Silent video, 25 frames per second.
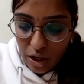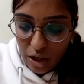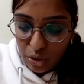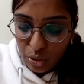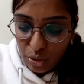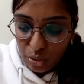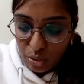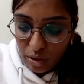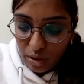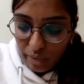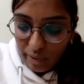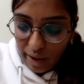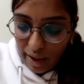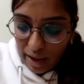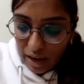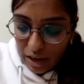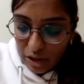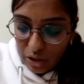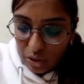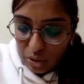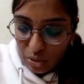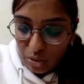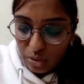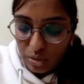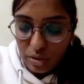to a
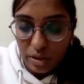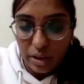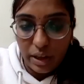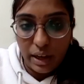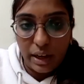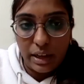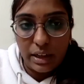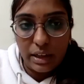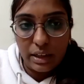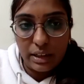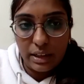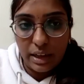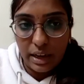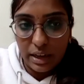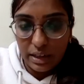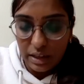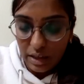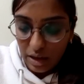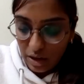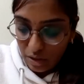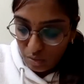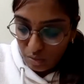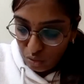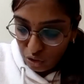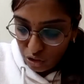value greater than the
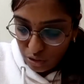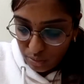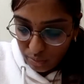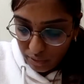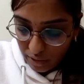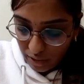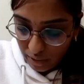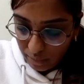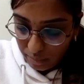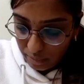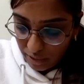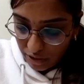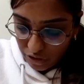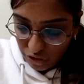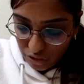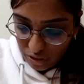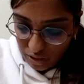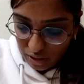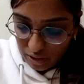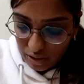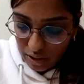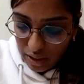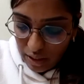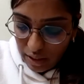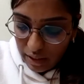atmospheric
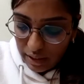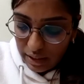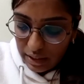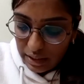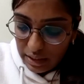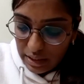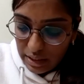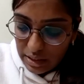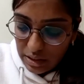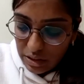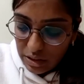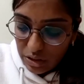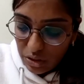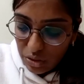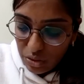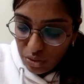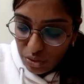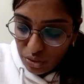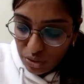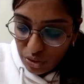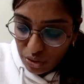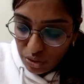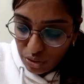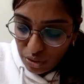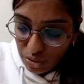pressure. It is
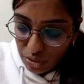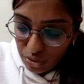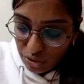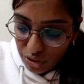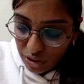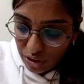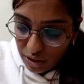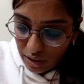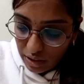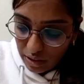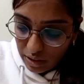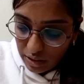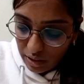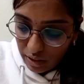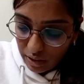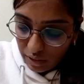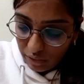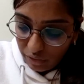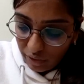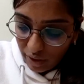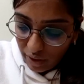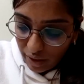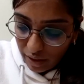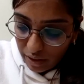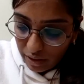used to treat the
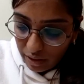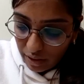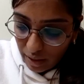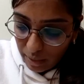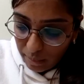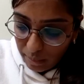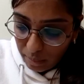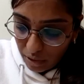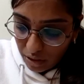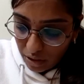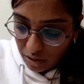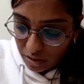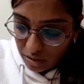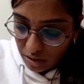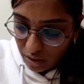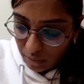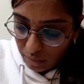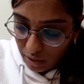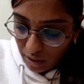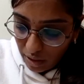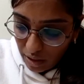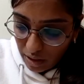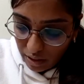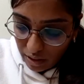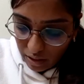refractory
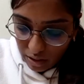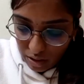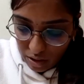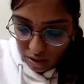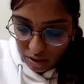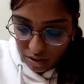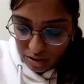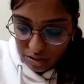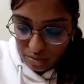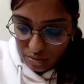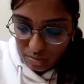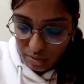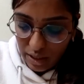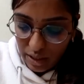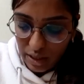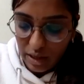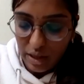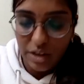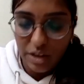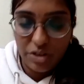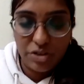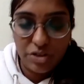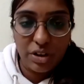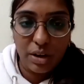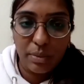hypoxemia caused by
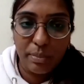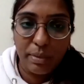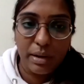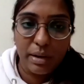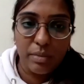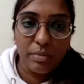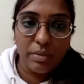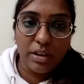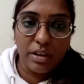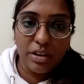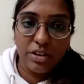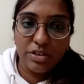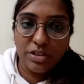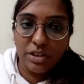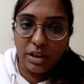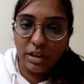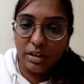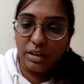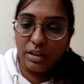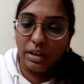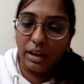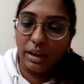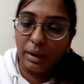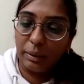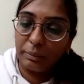intrapulmonary
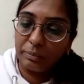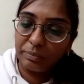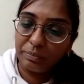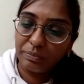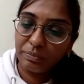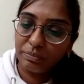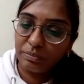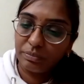shunting.